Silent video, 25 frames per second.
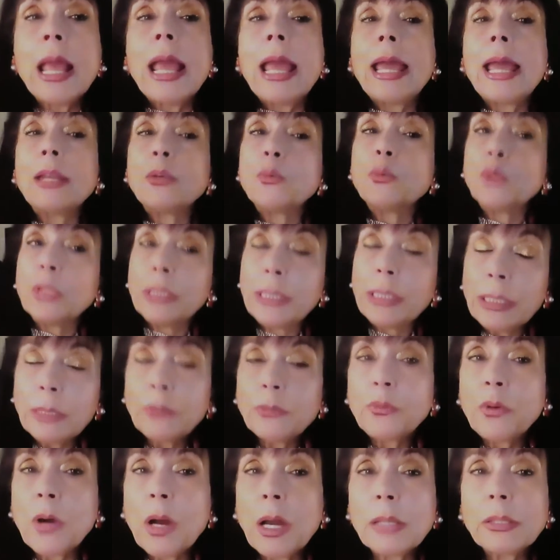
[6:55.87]
And we
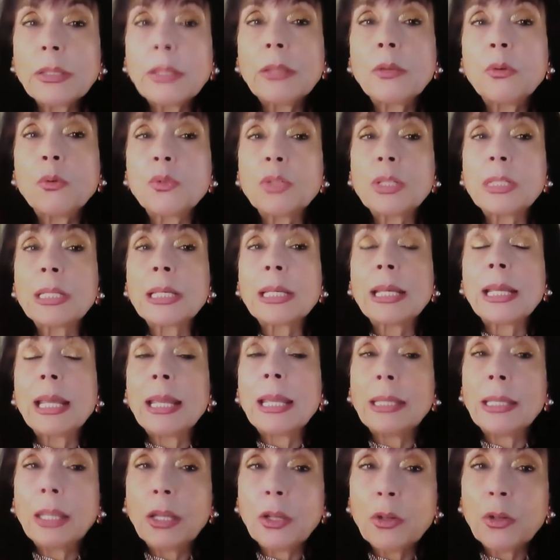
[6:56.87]
did find that there was an
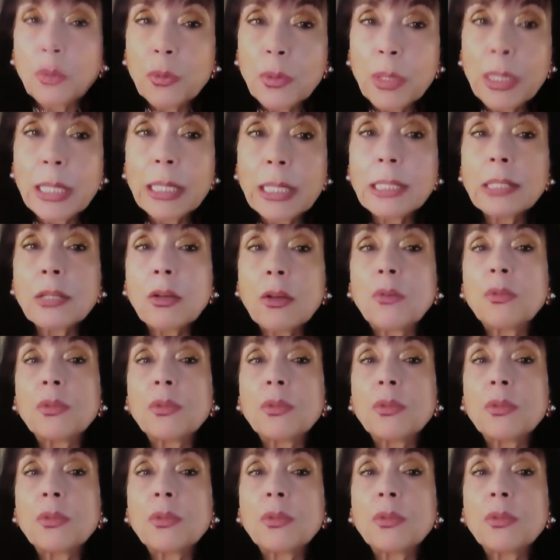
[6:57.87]
increase